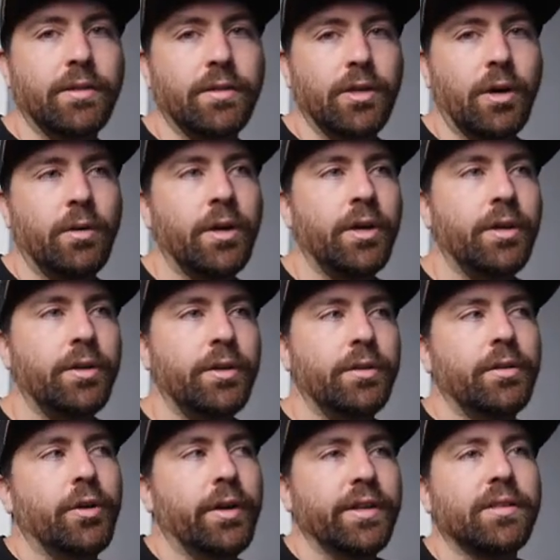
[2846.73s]
So
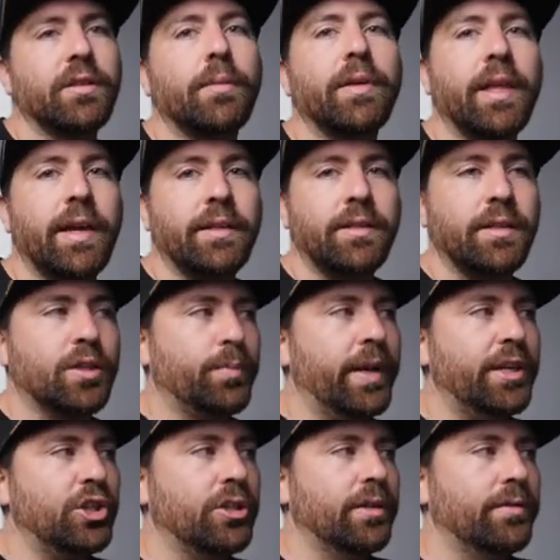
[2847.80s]
there is some of that
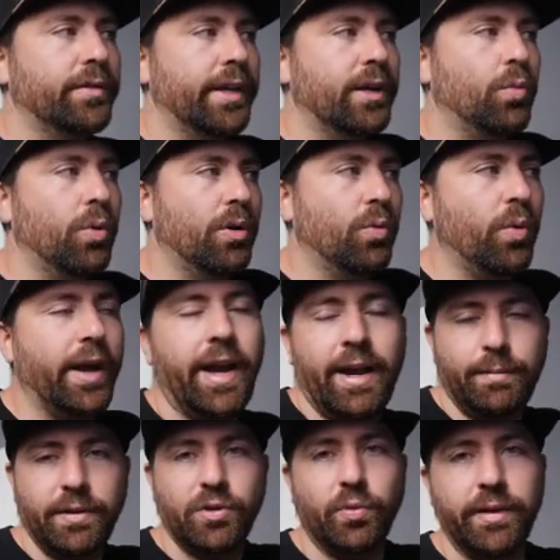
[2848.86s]
anticipation of like, well, what
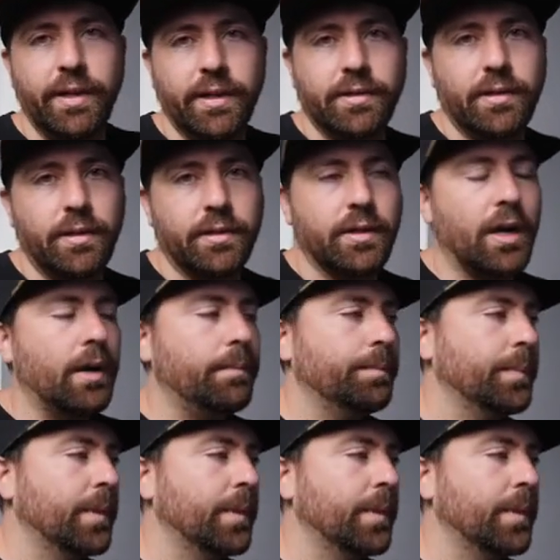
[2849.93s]
happens when he gets to the top?